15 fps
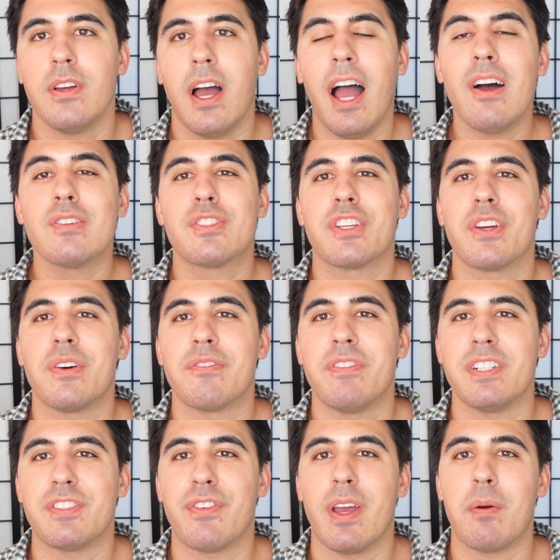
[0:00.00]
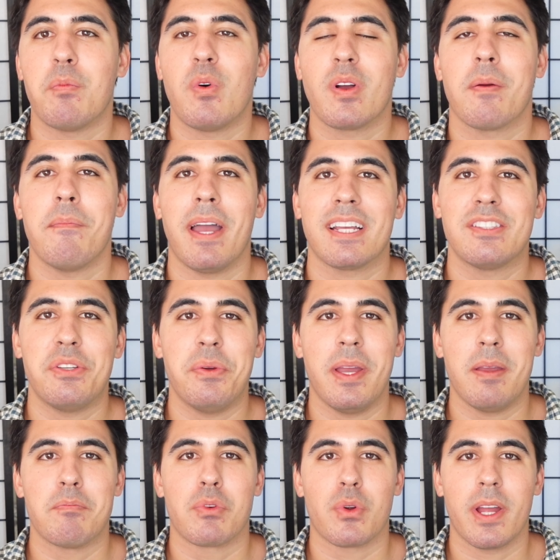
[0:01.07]
How's it going, Fish Fam? Welcome back to
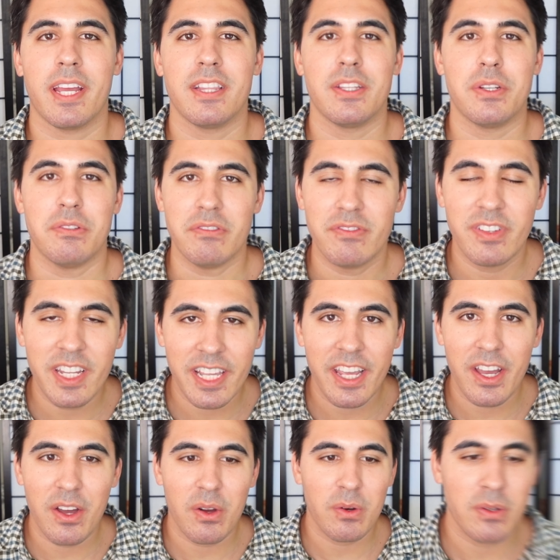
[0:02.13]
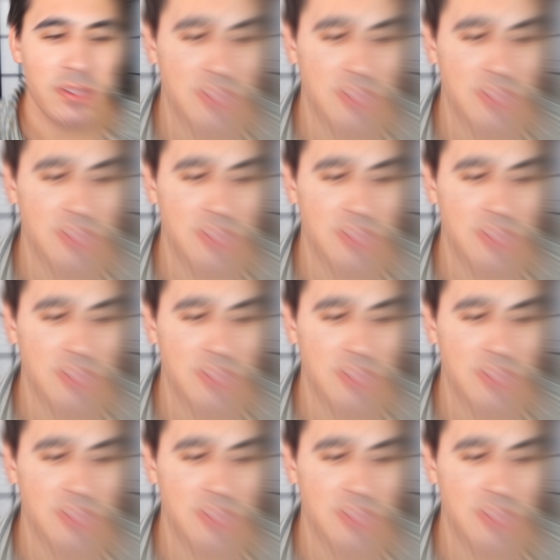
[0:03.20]
a brand new video.